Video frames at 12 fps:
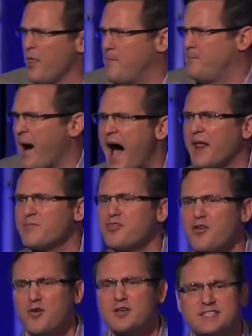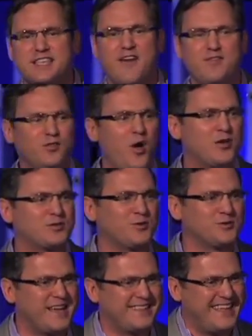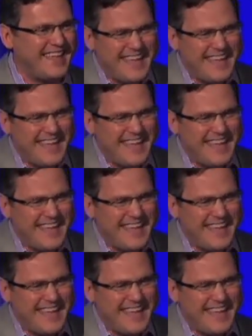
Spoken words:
the bottom 37 law schools, like the